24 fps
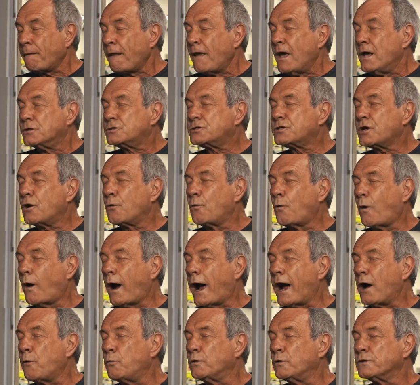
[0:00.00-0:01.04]
So
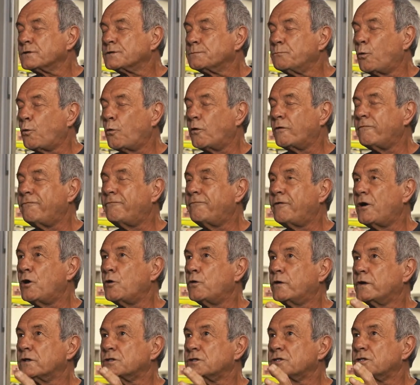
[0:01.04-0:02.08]
I was more
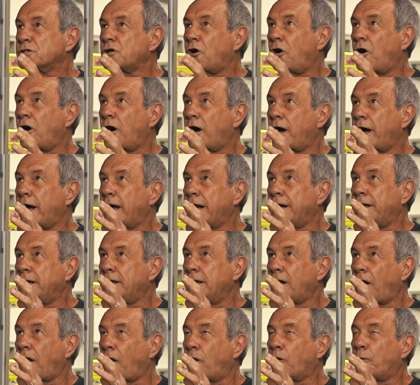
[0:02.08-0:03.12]
focused
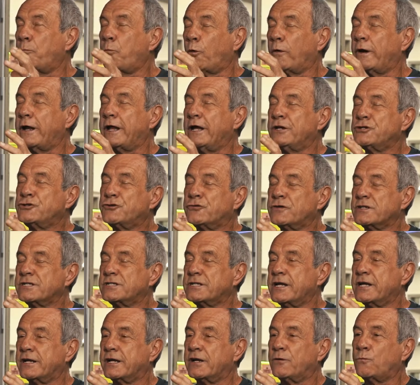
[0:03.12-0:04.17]
on, or more
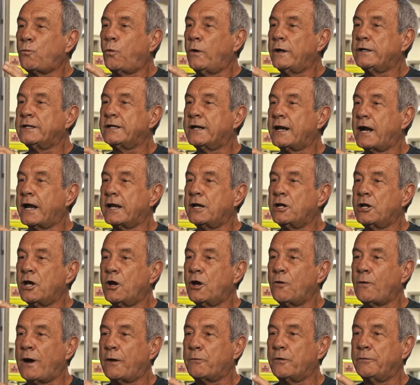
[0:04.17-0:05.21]
interested in what did I
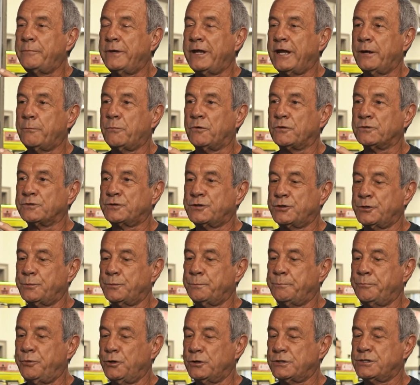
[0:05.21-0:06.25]
know I would be able to
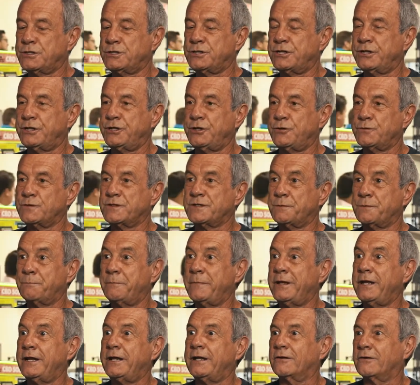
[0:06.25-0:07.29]
put to use
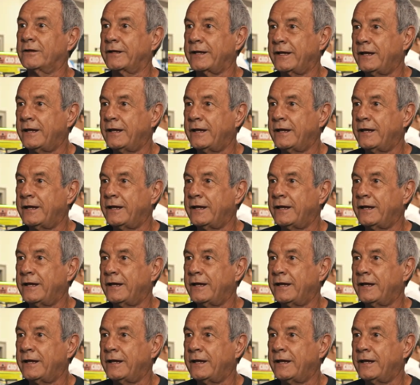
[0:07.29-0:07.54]
immediately.